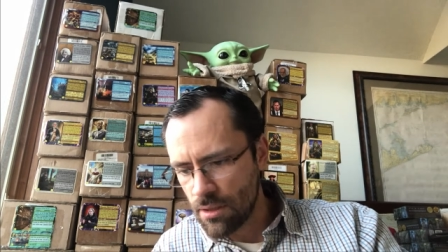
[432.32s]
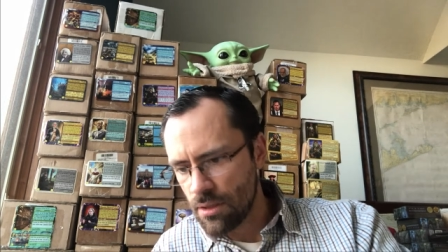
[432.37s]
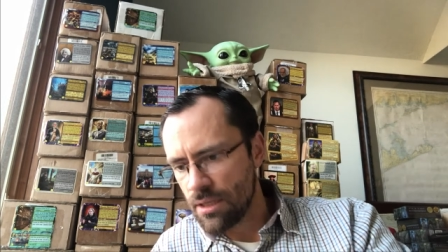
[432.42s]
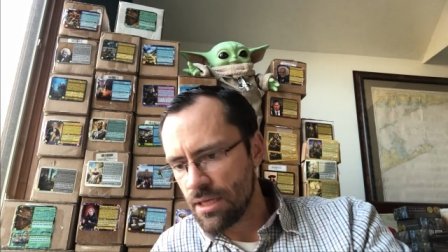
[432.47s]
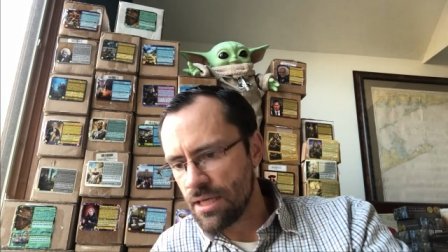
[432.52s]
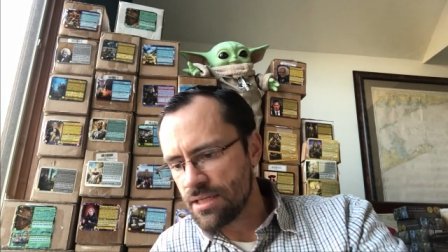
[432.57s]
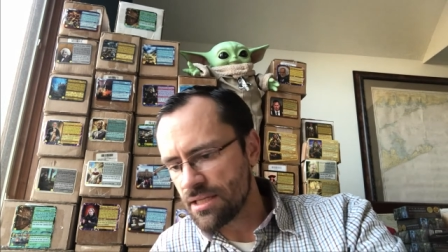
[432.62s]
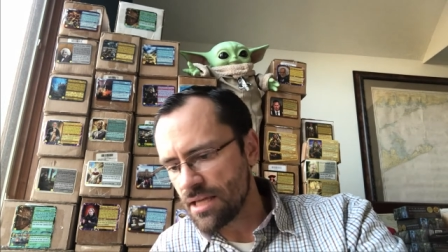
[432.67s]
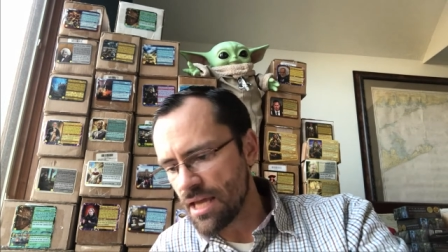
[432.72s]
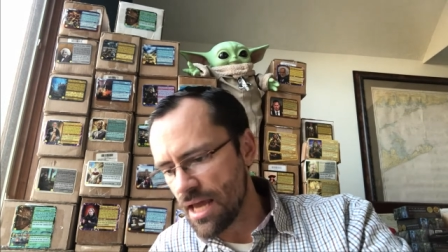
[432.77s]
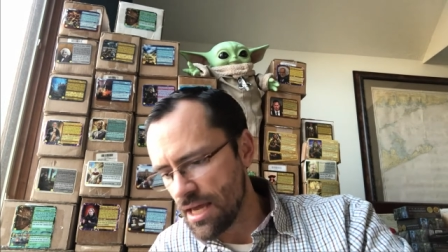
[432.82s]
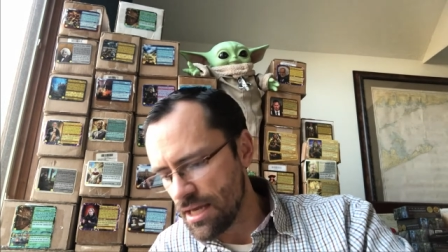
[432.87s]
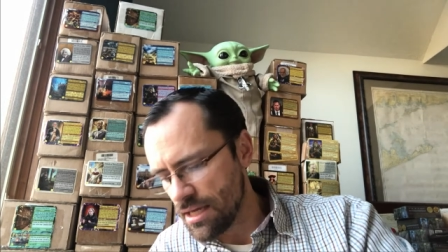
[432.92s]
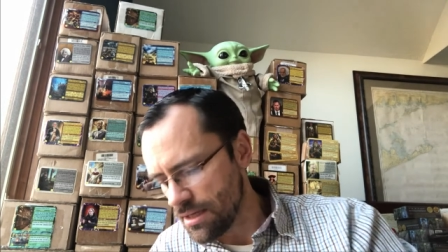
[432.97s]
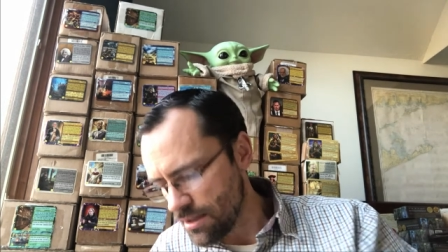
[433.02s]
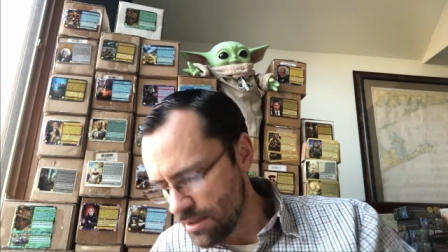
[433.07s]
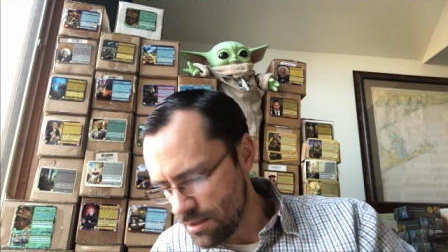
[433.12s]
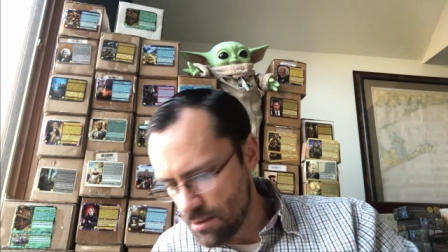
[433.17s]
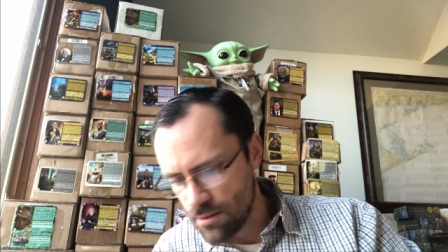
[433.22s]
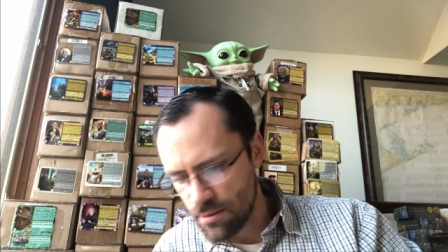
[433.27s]
is
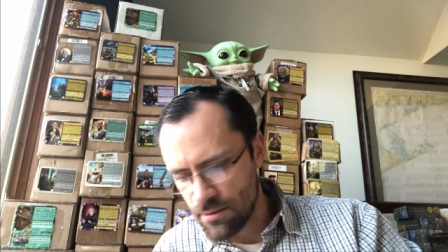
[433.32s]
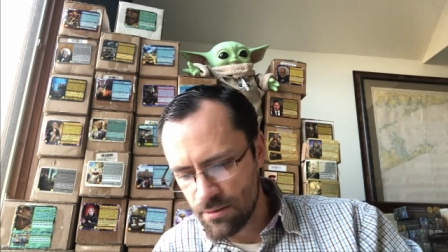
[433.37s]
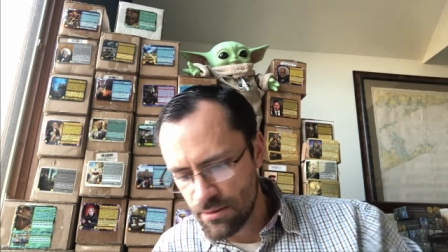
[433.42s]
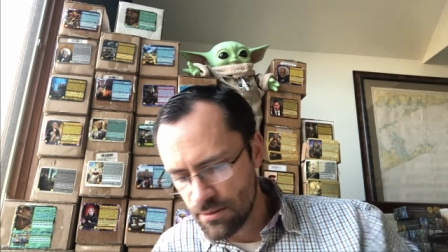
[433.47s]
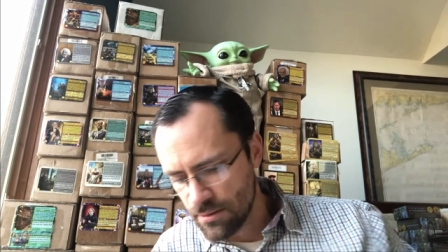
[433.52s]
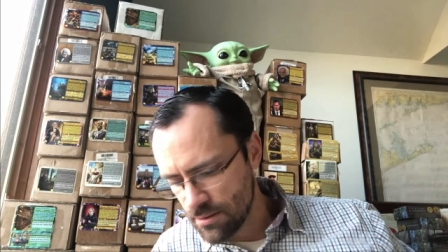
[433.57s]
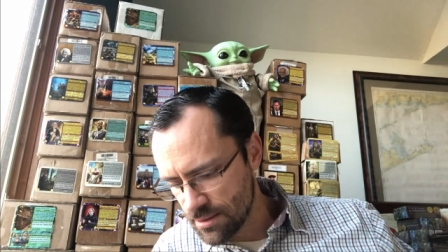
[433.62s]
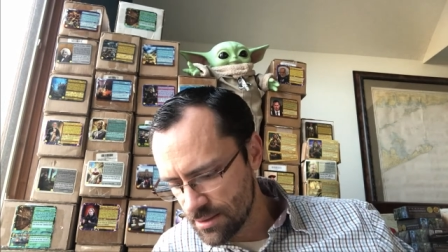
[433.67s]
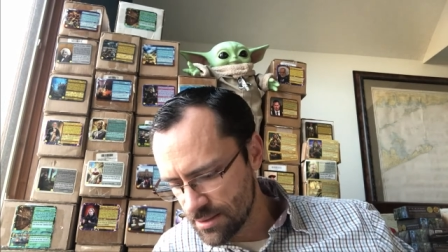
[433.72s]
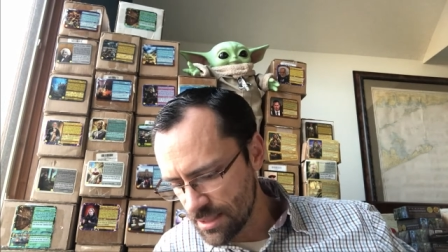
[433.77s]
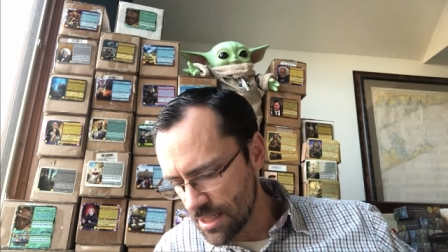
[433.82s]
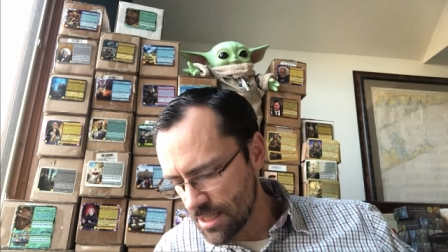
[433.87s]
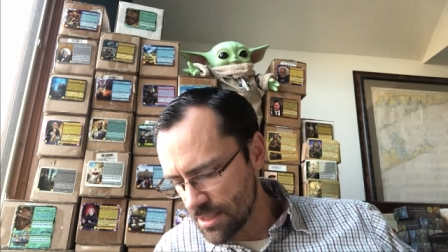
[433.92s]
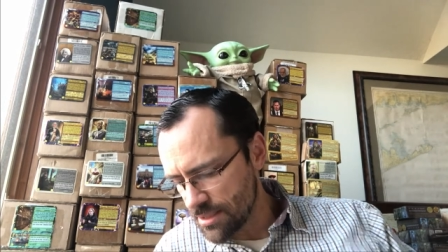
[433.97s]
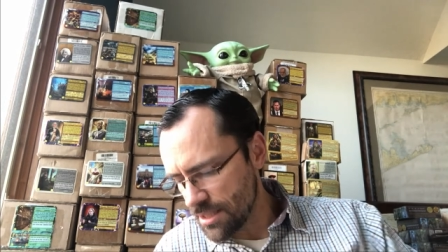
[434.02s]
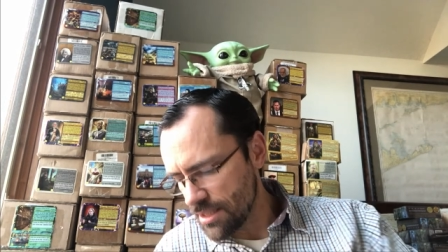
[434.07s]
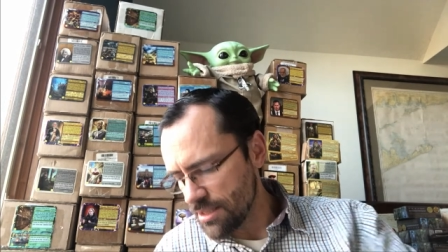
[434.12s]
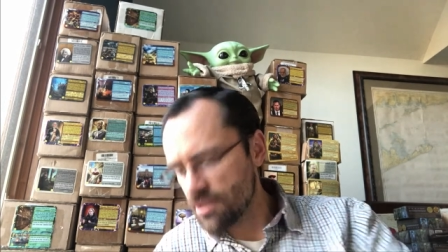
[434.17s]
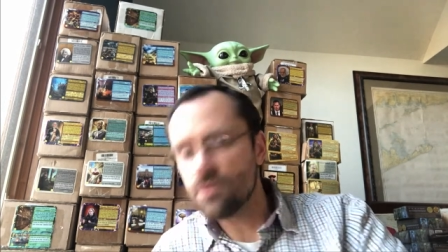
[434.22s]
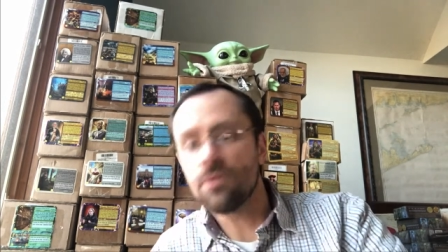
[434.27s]
a
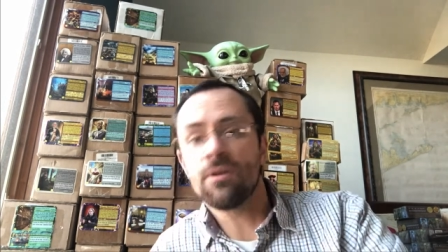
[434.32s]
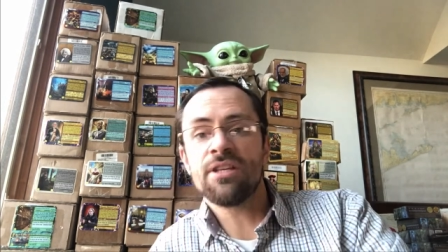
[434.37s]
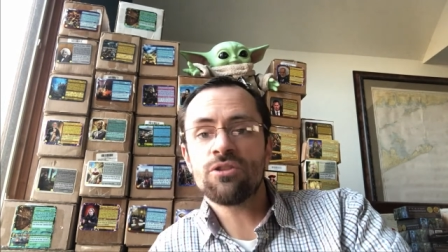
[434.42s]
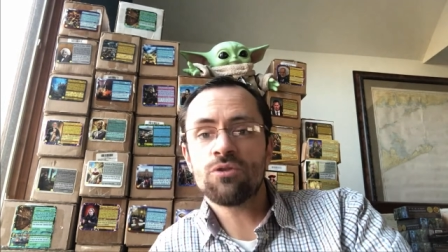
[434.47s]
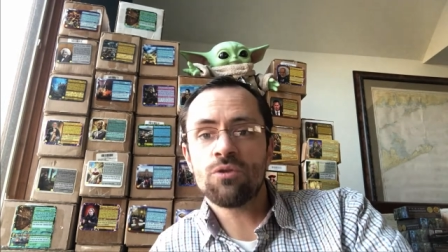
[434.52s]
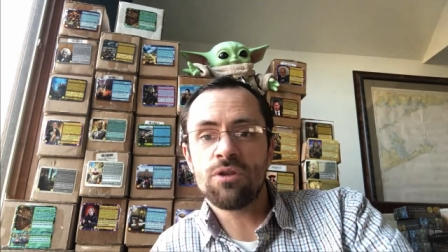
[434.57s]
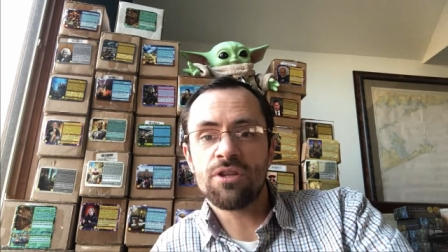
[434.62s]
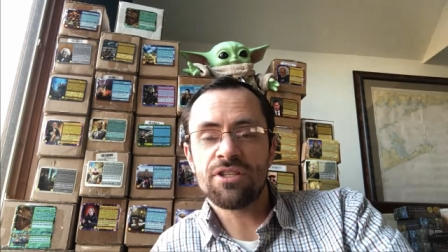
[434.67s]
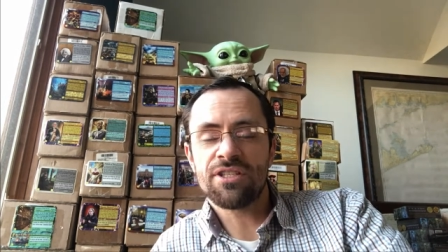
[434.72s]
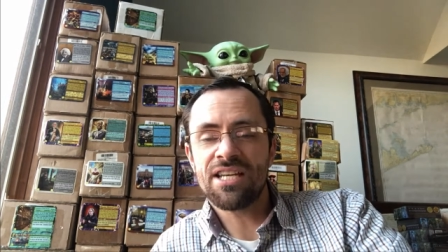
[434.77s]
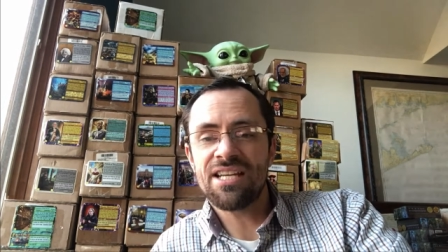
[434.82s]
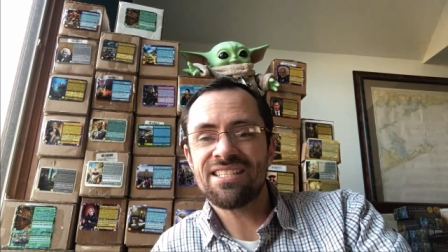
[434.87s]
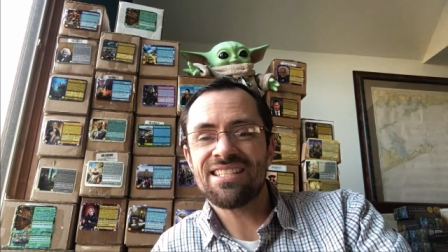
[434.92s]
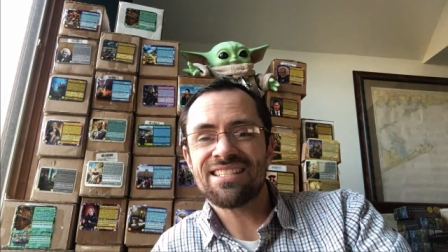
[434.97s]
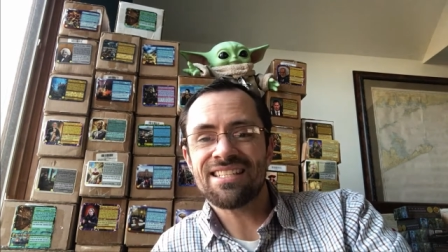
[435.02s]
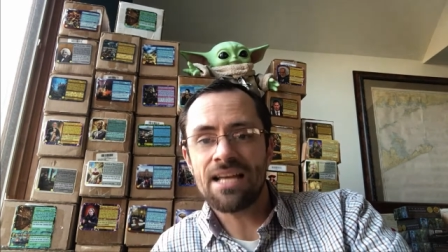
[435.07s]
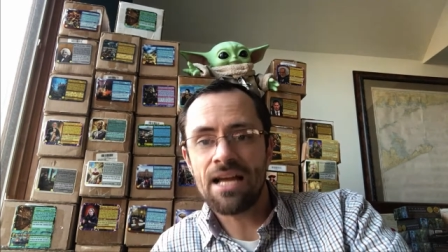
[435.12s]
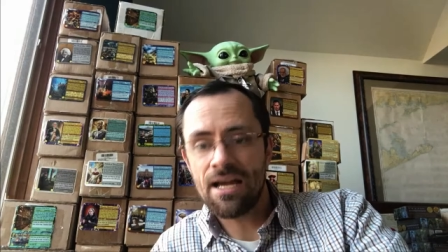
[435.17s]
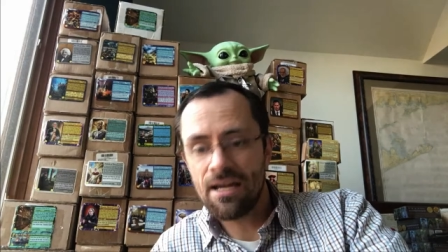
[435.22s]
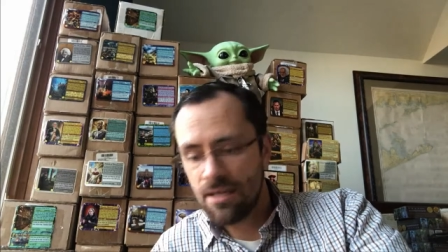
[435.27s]
scientist, so let's go to the scientist.